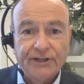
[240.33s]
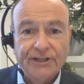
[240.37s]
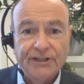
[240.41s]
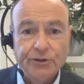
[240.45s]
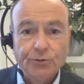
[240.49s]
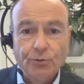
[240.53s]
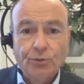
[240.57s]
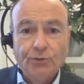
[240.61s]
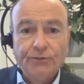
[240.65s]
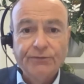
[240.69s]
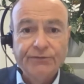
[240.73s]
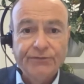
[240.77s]
you
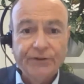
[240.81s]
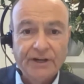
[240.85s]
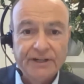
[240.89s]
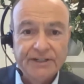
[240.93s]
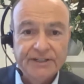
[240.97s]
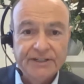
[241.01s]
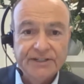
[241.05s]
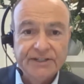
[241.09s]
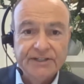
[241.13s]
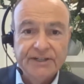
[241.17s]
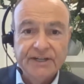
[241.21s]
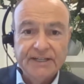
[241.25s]
will find
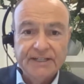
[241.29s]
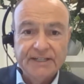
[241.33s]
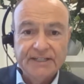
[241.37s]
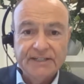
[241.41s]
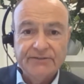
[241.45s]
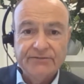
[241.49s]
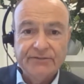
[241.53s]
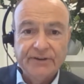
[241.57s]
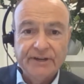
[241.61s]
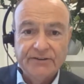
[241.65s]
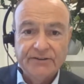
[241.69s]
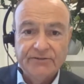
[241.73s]
today's
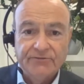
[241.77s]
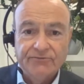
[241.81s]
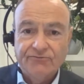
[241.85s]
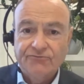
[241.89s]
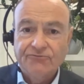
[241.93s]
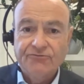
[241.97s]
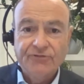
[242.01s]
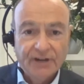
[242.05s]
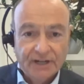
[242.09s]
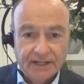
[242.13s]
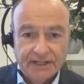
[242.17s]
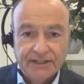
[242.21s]
event
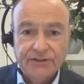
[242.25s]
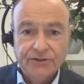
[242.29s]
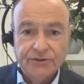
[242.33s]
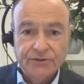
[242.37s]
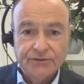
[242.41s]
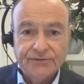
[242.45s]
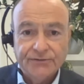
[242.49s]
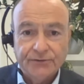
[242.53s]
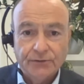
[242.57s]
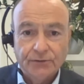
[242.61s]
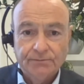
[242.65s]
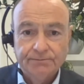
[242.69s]
really
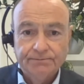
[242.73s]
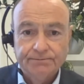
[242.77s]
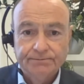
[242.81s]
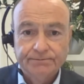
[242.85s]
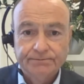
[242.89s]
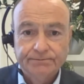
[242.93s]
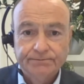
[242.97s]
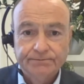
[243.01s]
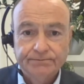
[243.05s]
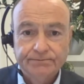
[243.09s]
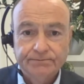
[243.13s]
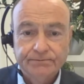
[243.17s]
useful.
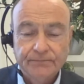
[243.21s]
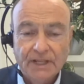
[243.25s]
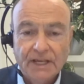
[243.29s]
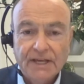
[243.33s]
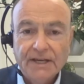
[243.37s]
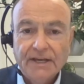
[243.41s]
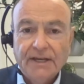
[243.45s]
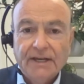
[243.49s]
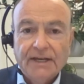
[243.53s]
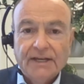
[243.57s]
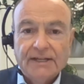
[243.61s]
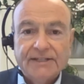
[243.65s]

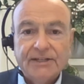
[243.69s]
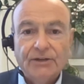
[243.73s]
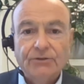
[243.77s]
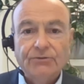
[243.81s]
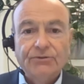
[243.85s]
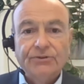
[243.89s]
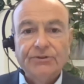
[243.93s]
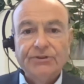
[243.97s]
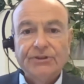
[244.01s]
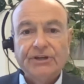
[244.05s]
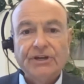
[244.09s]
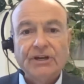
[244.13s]
So
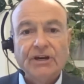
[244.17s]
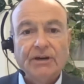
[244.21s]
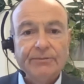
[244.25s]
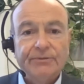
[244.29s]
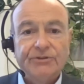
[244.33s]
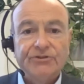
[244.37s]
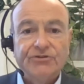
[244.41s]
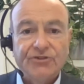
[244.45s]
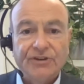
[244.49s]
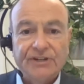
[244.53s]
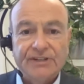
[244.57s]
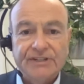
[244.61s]
the Carbon
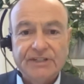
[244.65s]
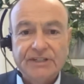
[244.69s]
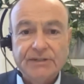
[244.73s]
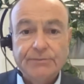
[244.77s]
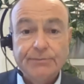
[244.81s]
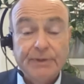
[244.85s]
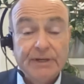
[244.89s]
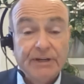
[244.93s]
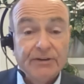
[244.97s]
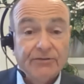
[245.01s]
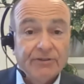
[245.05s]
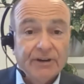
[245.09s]
Trust has
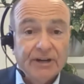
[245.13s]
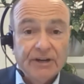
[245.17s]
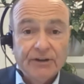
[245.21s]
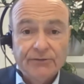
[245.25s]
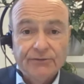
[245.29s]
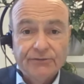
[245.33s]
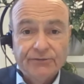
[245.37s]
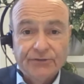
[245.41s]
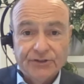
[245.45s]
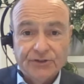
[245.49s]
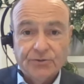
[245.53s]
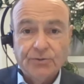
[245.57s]
been around
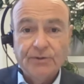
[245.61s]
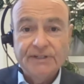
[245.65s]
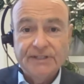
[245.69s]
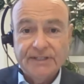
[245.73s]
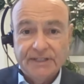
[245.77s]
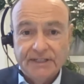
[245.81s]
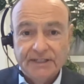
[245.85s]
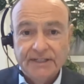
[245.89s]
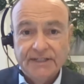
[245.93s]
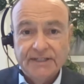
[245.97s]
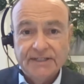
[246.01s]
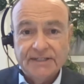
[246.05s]
for 20
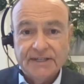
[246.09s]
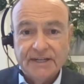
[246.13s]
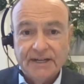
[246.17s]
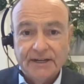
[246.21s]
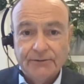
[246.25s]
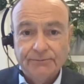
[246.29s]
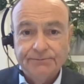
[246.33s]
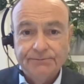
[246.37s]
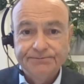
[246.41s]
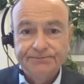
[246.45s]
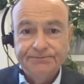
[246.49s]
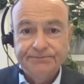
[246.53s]
years
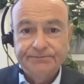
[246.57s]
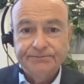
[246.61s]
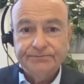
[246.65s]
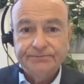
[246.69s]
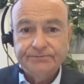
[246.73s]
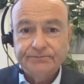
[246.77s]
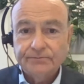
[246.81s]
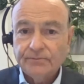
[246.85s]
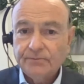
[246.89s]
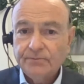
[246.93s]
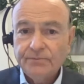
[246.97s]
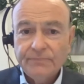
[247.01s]
now.
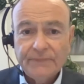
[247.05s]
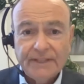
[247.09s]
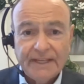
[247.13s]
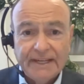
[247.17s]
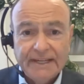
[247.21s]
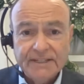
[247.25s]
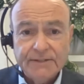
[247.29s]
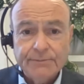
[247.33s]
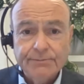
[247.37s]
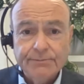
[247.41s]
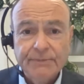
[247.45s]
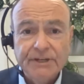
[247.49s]

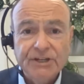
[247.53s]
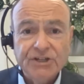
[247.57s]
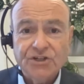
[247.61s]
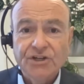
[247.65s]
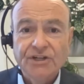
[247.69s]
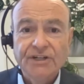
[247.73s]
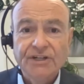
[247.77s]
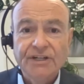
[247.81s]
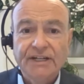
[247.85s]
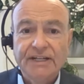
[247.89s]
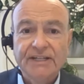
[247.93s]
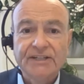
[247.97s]
Its
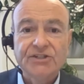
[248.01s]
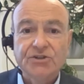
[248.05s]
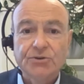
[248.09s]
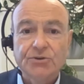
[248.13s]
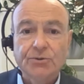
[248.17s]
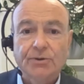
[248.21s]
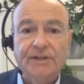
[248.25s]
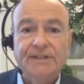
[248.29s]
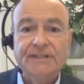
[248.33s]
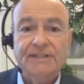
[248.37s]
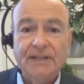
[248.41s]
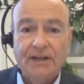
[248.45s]
mission is to
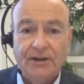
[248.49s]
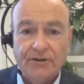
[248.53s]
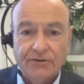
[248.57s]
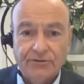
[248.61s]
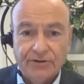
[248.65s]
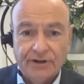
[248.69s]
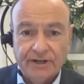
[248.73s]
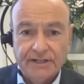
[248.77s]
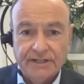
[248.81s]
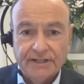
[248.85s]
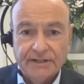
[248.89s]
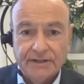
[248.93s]

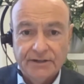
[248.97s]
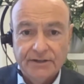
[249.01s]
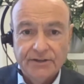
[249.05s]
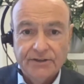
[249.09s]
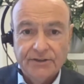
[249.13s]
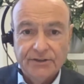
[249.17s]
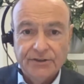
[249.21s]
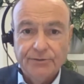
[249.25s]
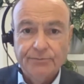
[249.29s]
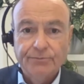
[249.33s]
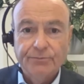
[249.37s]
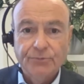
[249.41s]
accelerate
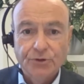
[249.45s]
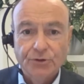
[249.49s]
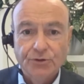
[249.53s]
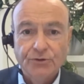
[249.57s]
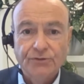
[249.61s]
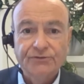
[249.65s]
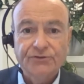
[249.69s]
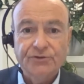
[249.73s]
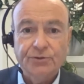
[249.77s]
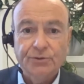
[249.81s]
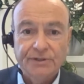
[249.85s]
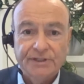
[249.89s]
the
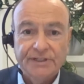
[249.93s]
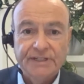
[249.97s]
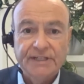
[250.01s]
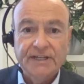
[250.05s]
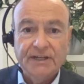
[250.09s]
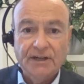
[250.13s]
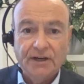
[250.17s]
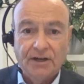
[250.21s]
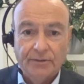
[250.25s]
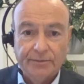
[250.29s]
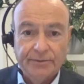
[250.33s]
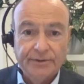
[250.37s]
move to a
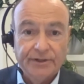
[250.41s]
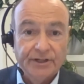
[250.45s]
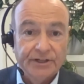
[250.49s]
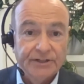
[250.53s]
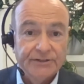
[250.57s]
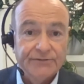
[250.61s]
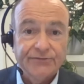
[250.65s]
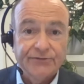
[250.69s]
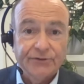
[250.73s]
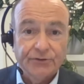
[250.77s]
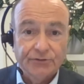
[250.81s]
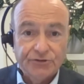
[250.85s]
decarbonised
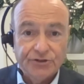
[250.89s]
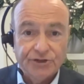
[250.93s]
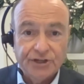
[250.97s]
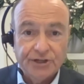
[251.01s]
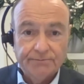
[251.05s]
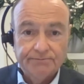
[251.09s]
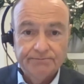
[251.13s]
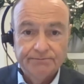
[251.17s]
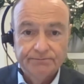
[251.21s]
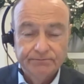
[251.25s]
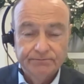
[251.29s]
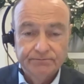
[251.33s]
future.
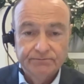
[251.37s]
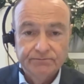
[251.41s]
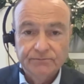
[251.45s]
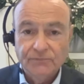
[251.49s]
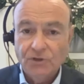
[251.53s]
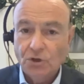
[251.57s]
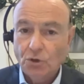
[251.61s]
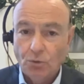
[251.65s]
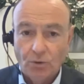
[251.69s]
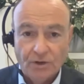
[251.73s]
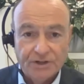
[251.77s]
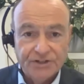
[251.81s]

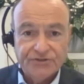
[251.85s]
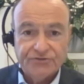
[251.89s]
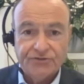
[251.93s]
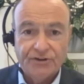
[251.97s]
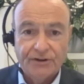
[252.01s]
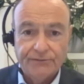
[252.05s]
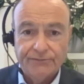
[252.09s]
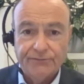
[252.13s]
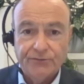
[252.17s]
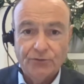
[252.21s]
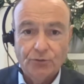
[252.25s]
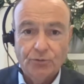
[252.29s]
Quite
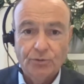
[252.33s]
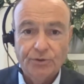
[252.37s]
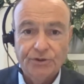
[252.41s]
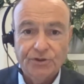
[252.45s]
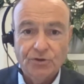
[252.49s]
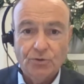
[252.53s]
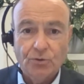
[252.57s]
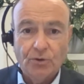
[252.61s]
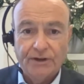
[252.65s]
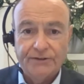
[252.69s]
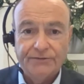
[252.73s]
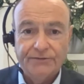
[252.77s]
straightforward,
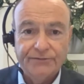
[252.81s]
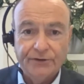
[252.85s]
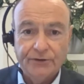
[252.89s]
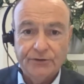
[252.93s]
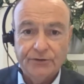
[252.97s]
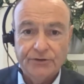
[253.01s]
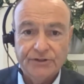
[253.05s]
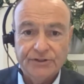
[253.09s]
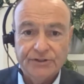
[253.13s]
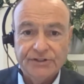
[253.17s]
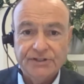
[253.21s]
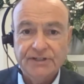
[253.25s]
quite
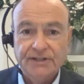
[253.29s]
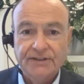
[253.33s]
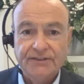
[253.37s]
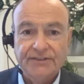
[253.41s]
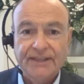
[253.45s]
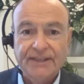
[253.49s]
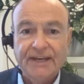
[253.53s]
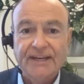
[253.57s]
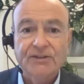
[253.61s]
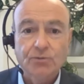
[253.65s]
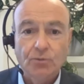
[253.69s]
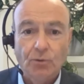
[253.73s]
focused.
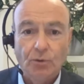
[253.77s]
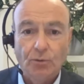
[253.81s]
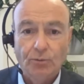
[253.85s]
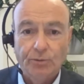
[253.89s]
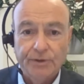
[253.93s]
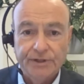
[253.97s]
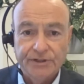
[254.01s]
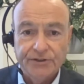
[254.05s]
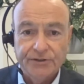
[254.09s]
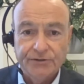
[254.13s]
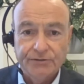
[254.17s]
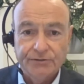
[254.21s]
That's what we
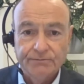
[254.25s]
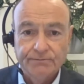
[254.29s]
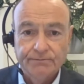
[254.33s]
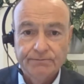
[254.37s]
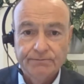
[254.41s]
do.